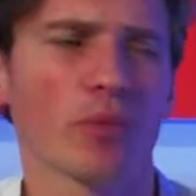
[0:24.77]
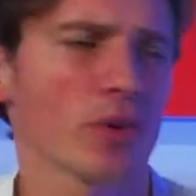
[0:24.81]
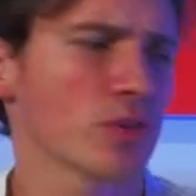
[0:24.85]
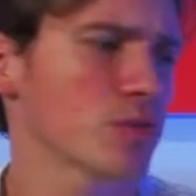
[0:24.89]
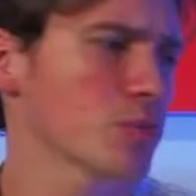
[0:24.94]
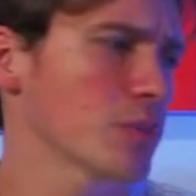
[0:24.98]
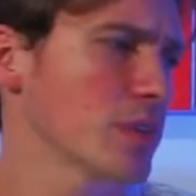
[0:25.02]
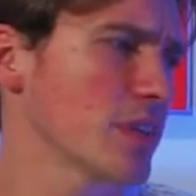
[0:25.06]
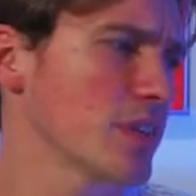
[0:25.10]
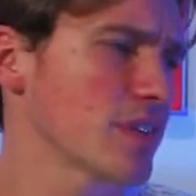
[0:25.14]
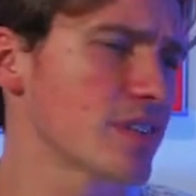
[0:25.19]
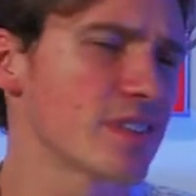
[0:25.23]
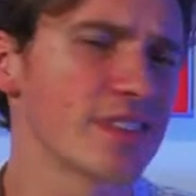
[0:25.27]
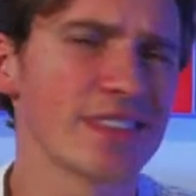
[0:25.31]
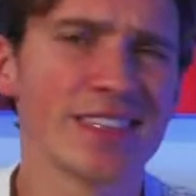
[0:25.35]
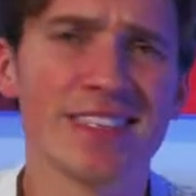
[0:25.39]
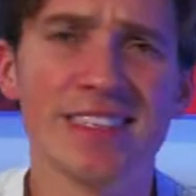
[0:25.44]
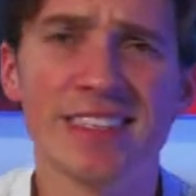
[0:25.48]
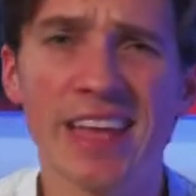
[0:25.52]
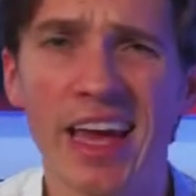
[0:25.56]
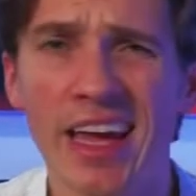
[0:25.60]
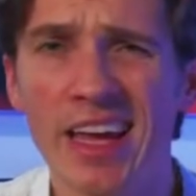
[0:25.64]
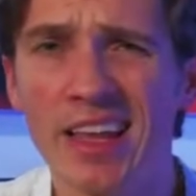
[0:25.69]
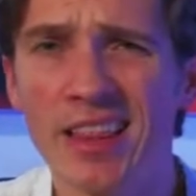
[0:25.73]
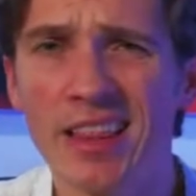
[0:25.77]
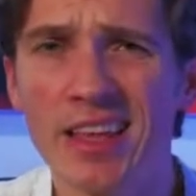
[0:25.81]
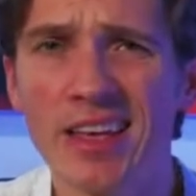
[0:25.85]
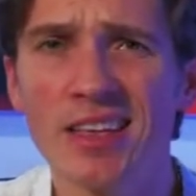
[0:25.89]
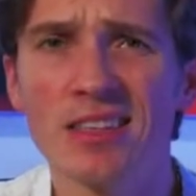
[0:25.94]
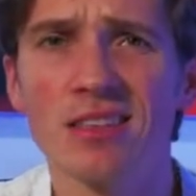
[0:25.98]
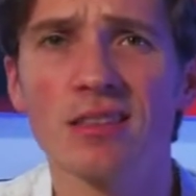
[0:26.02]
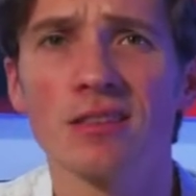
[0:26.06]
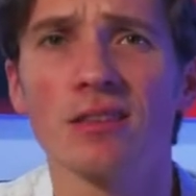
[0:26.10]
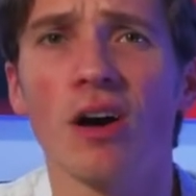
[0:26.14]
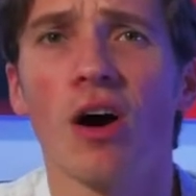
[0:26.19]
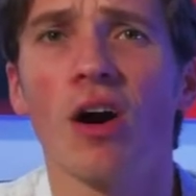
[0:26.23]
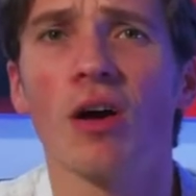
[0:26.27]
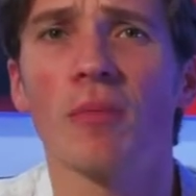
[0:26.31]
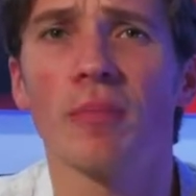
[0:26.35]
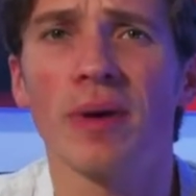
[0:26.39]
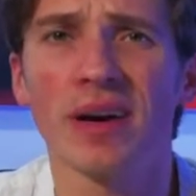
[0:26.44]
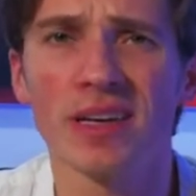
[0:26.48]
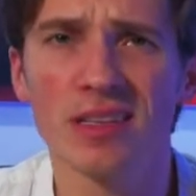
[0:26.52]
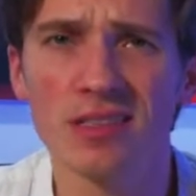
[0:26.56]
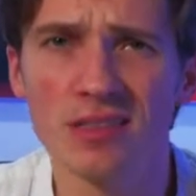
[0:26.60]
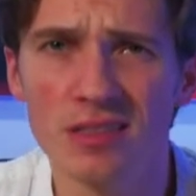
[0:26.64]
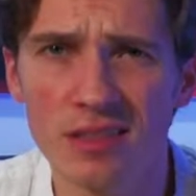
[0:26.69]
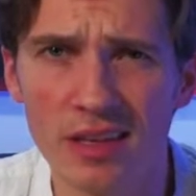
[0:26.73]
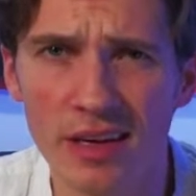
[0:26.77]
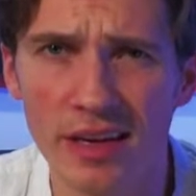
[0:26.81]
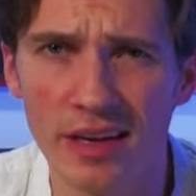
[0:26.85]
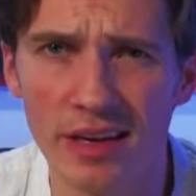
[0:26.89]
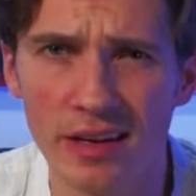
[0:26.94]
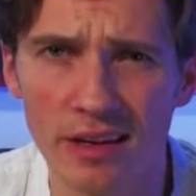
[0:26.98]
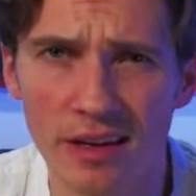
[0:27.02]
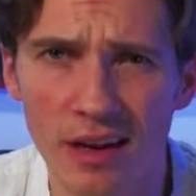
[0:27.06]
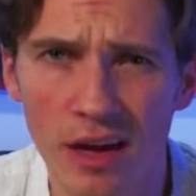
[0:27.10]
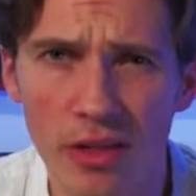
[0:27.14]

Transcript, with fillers: What's with this daily Starbucks thing?